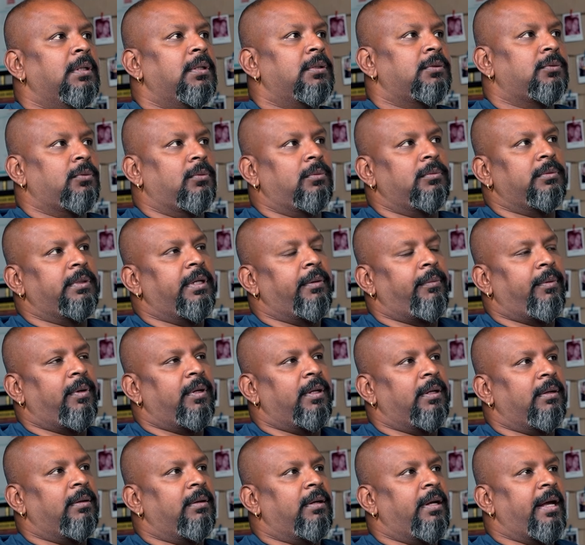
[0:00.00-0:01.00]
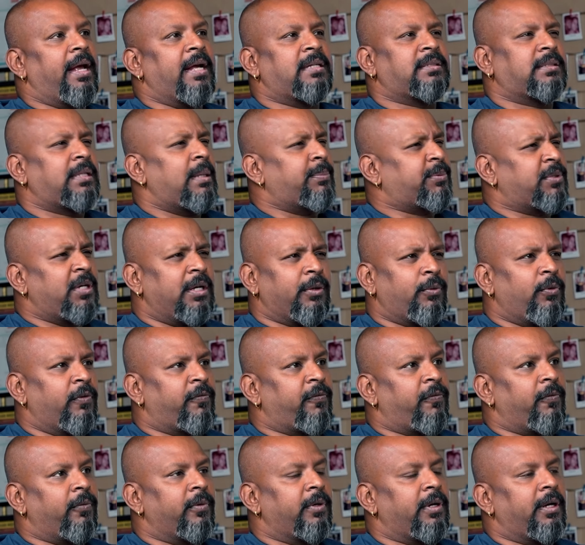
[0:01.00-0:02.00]
So they were exceptionally
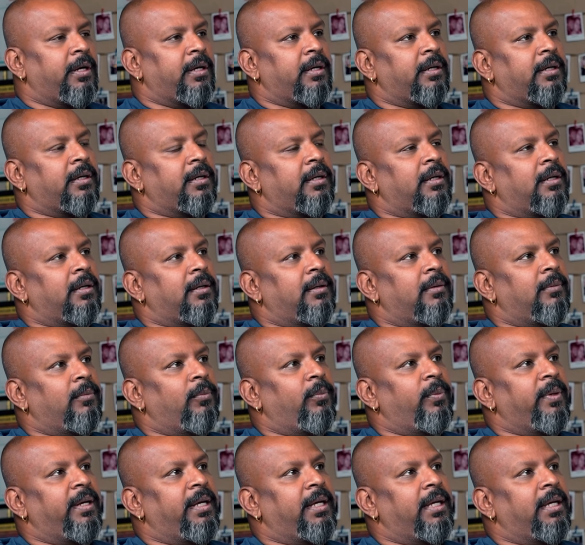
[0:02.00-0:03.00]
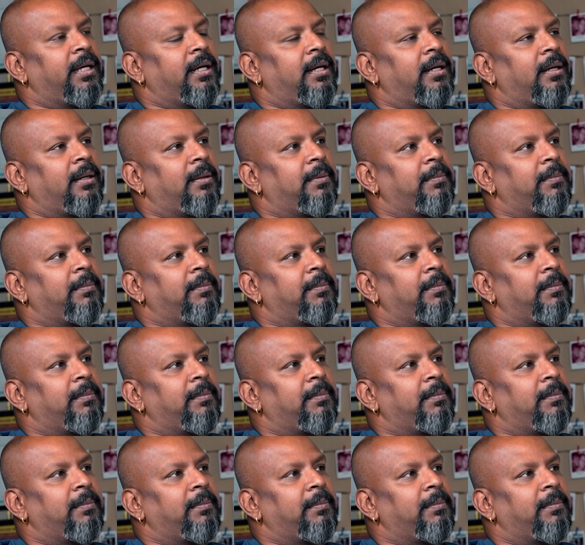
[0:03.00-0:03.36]
good food, and we...